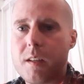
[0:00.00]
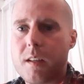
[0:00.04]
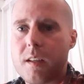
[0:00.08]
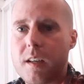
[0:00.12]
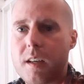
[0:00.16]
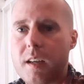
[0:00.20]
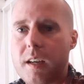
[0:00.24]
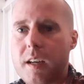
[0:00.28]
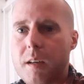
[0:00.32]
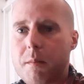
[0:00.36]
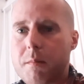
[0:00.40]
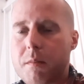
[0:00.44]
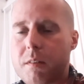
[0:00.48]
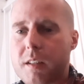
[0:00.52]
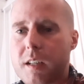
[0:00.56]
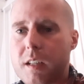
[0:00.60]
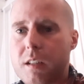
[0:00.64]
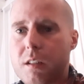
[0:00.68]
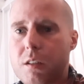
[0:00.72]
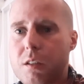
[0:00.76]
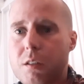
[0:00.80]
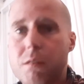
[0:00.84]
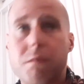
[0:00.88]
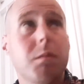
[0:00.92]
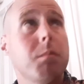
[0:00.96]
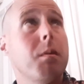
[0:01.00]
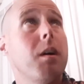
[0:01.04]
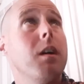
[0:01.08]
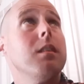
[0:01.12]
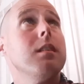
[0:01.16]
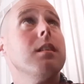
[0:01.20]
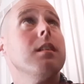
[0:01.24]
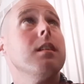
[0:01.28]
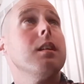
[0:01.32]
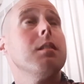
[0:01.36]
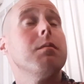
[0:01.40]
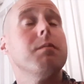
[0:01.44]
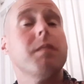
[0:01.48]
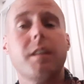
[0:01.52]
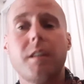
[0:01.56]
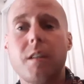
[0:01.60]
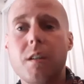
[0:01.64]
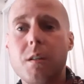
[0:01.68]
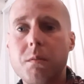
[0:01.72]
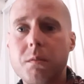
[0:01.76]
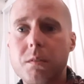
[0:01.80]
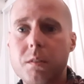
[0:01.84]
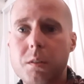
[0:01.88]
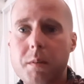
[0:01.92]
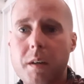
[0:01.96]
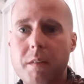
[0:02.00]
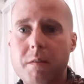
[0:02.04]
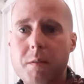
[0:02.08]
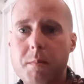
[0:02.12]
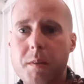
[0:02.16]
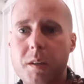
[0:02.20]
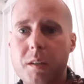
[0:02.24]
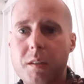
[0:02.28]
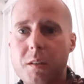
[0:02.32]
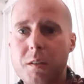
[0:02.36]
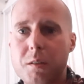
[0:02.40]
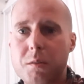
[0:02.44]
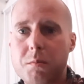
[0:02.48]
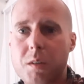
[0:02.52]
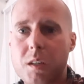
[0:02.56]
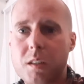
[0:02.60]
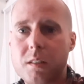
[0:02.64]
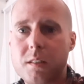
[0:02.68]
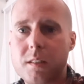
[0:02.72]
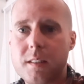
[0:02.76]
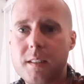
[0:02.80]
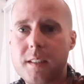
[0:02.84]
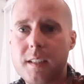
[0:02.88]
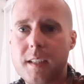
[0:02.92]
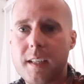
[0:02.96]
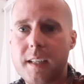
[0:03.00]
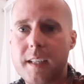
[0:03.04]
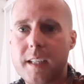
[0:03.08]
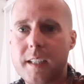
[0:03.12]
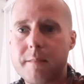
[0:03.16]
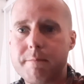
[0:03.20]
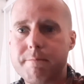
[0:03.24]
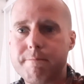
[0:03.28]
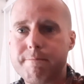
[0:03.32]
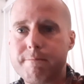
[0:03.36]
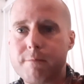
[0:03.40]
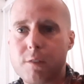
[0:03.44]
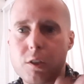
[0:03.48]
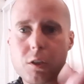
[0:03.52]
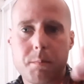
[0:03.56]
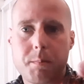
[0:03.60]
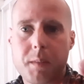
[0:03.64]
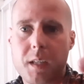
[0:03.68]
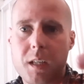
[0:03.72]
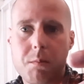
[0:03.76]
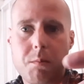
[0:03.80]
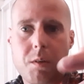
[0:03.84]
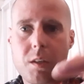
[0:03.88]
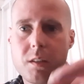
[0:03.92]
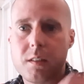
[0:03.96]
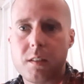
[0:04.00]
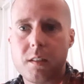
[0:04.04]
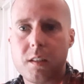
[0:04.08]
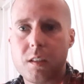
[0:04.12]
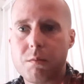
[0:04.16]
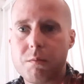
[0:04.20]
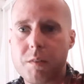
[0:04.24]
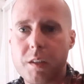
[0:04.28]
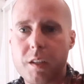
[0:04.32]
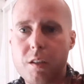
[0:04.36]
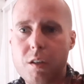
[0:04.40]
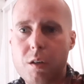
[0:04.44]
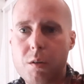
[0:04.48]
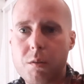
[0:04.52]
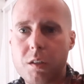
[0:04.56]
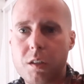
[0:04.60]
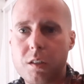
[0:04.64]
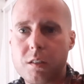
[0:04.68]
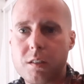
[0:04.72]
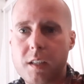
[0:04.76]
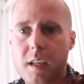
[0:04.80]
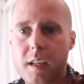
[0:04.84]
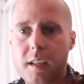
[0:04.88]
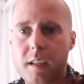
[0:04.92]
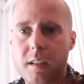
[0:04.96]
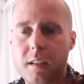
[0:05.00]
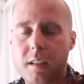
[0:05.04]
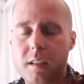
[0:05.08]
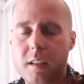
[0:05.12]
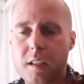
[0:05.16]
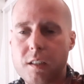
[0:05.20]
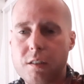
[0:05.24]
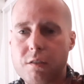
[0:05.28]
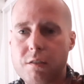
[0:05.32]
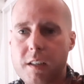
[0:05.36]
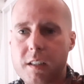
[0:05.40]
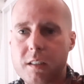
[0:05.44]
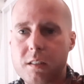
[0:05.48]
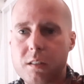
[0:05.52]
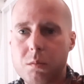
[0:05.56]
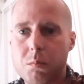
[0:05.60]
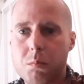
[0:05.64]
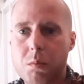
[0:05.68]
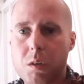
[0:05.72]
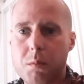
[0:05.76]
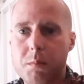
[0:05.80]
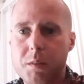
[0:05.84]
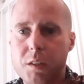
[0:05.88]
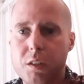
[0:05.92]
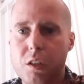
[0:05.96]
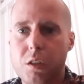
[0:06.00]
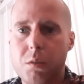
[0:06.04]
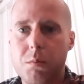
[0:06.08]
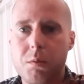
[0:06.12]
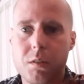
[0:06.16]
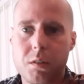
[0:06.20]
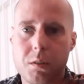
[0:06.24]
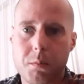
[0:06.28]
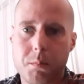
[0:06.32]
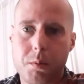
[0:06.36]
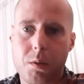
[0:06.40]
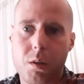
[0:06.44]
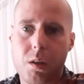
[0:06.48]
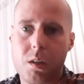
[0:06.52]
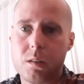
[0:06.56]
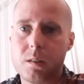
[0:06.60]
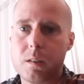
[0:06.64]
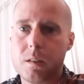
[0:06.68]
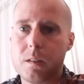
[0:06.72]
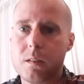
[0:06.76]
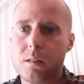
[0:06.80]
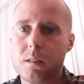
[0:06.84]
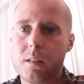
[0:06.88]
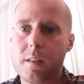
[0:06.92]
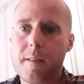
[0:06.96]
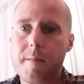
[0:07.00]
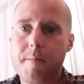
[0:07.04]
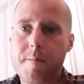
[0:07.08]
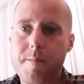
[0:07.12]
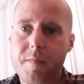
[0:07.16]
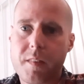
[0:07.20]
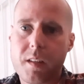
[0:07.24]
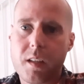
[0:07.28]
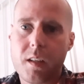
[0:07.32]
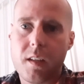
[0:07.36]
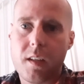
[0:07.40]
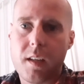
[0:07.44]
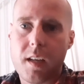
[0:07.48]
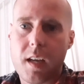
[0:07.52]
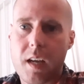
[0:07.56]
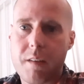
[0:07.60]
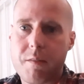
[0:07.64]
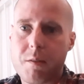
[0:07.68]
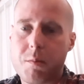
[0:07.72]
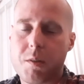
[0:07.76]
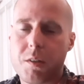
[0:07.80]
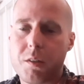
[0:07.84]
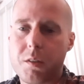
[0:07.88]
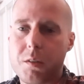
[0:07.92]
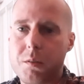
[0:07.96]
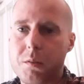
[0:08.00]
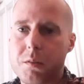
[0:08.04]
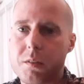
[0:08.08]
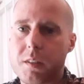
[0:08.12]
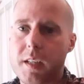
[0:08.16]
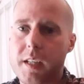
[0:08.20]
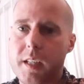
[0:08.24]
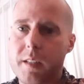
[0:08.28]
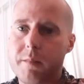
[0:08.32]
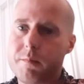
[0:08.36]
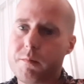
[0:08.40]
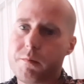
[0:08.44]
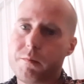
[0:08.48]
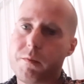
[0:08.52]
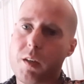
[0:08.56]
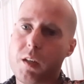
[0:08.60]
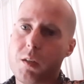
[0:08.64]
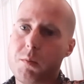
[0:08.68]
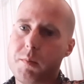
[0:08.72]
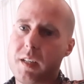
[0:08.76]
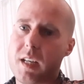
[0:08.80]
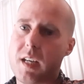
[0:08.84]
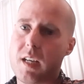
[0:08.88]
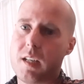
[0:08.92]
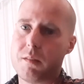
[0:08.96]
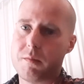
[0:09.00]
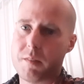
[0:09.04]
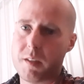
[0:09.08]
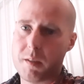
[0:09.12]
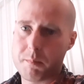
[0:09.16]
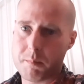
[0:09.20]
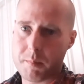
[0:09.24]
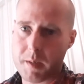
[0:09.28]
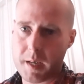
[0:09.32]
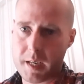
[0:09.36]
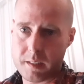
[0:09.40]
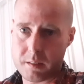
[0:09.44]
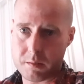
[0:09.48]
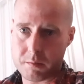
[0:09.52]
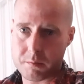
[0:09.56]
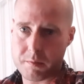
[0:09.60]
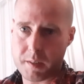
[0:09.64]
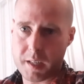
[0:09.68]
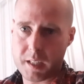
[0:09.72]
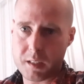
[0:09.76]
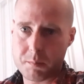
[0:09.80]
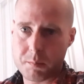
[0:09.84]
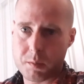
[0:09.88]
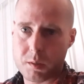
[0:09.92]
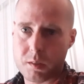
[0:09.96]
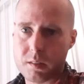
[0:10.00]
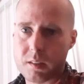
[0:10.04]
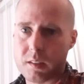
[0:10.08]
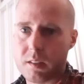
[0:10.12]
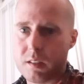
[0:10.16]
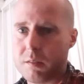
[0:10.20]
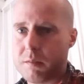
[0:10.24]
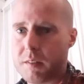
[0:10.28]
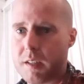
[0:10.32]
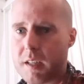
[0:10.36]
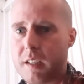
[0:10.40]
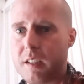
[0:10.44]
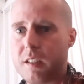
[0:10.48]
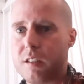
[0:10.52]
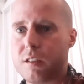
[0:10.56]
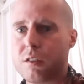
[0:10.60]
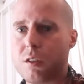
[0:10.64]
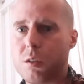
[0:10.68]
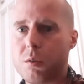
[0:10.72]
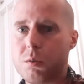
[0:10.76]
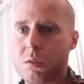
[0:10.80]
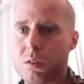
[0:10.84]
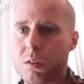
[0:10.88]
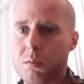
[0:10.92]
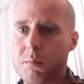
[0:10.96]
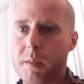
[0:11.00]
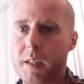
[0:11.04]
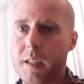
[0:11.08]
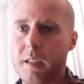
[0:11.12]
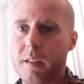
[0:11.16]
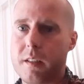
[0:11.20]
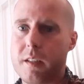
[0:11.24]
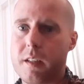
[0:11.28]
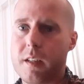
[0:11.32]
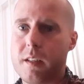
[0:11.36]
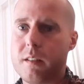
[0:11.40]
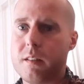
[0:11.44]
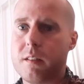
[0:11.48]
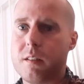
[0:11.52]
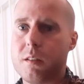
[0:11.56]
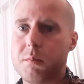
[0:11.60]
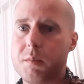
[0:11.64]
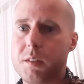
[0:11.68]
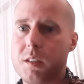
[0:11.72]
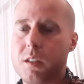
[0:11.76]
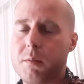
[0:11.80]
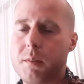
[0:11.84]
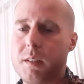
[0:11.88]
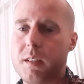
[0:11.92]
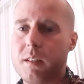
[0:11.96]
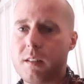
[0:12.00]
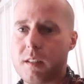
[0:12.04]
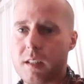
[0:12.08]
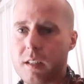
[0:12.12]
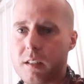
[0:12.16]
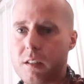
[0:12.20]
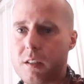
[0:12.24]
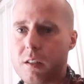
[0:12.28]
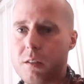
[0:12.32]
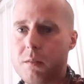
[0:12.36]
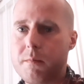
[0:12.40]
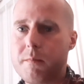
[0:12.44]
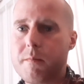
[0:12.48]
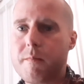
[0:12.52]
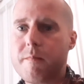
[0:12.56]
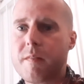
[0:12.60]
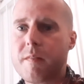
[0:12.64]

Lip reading: Thank you for watching this video to everybody who's watching it. Just by watching this video, you're taking an interest in what we do and supporting us. Everyone who's following our event page on Facebook and the various social media that we're doing, thank you.